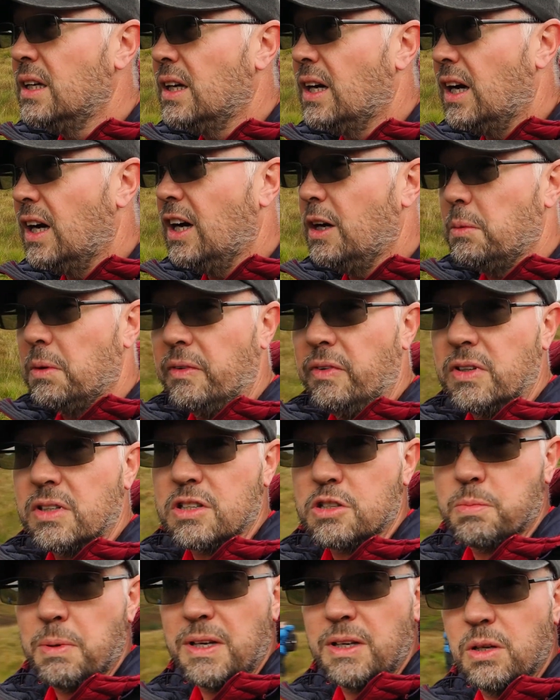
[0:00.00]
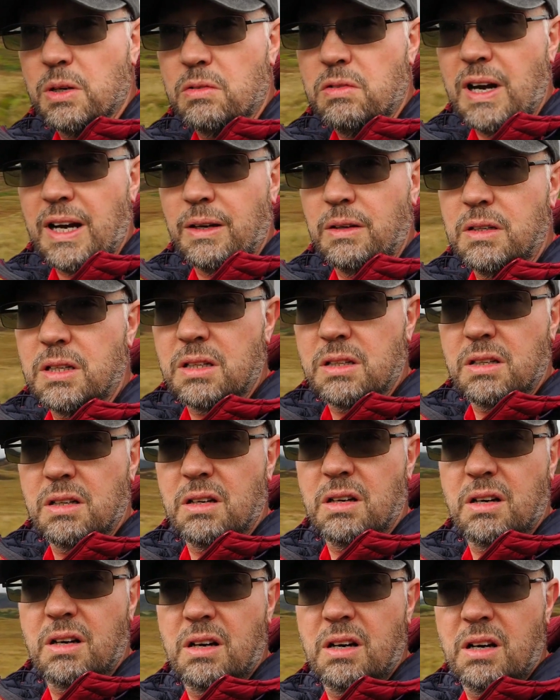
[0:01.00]
If I just spin you around,
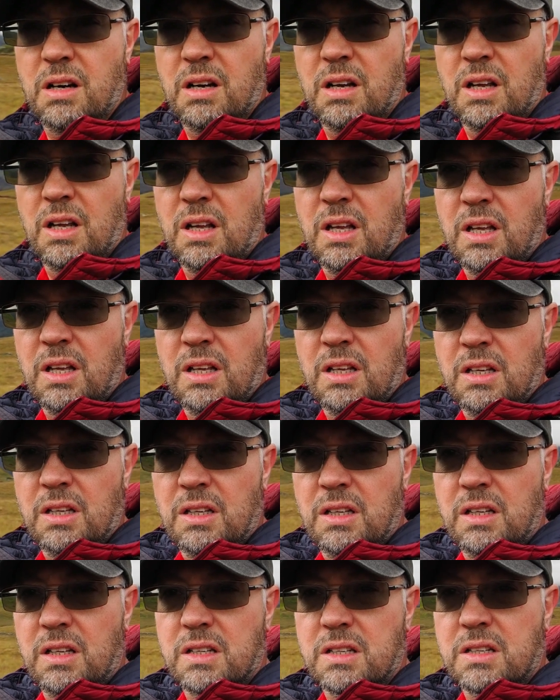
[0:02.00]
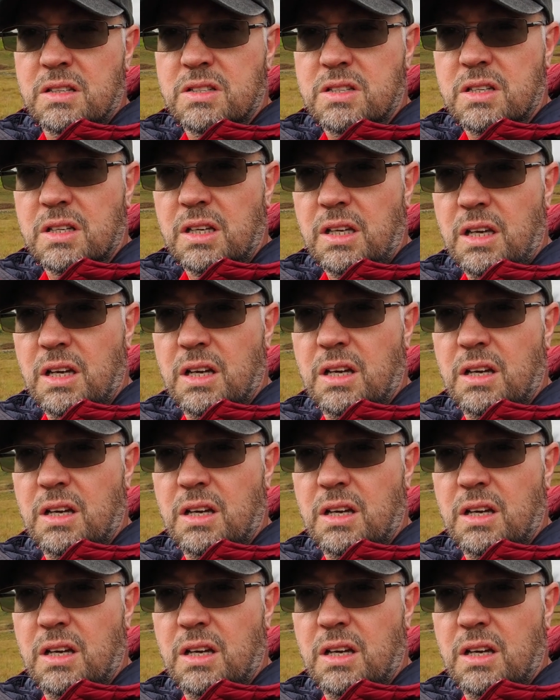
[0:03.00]
as you can see,